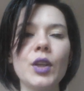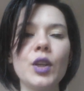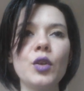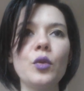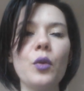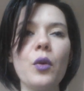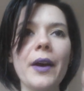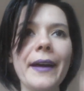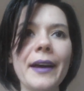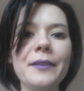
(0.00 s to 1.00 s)
You
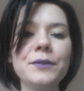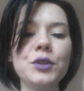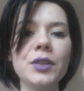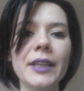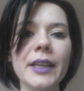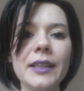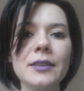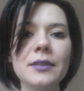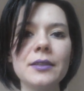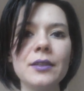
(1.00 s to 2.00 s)
have to
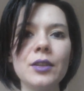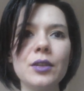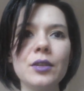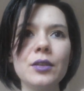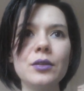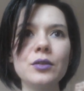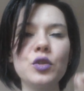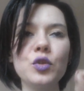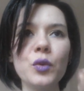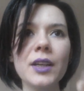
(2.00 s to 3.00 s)
get
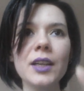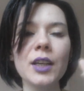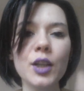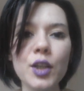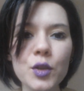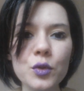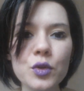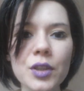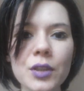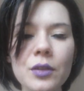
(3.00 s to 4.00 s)
to a
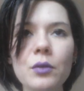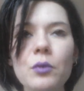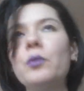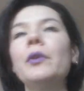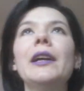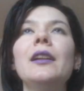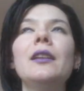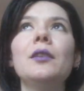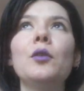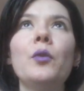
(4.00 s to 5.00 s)
conclusion. Well,
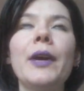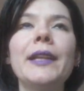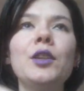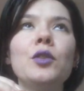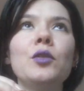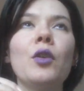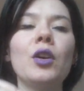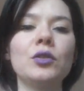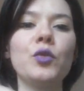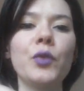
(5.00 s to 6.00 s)
when you
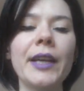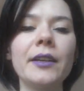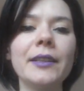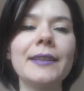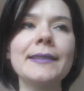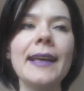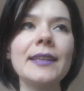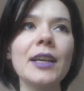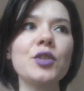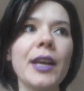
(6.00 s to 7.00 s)
are triggered, because
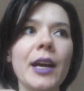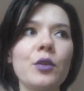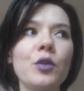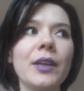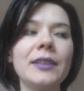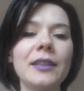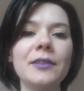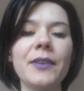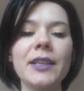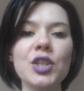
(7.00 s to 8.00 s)
that's actually how you
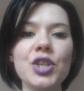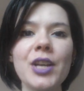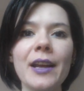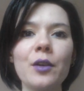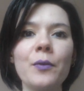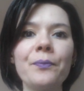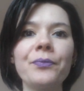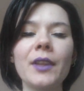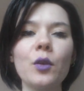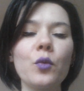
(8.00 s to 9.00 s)
identify the shadow.
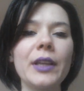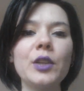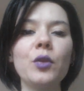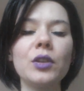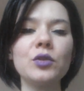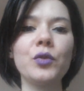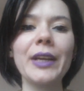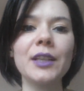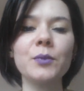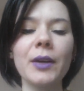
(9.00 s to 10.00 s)
When you are
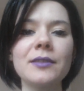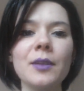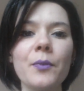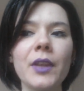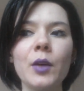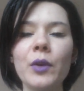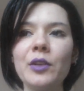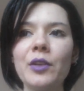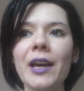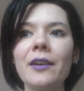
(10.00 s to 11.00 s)
triggered by something, when
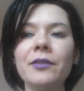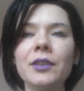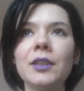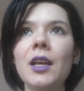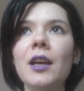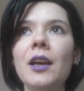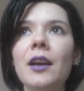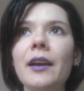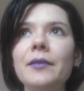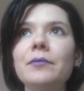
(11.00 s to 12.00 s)
you have an
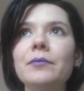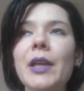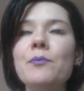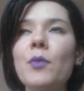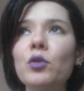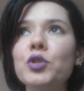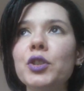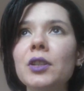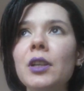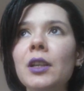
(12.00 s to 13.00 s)

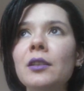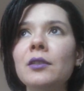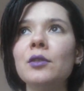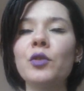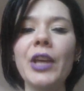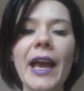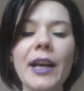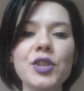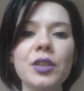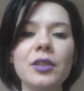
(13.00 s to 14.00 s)
emotional
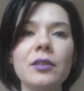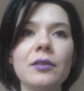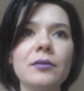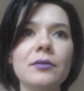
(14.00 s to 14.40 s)
reaction,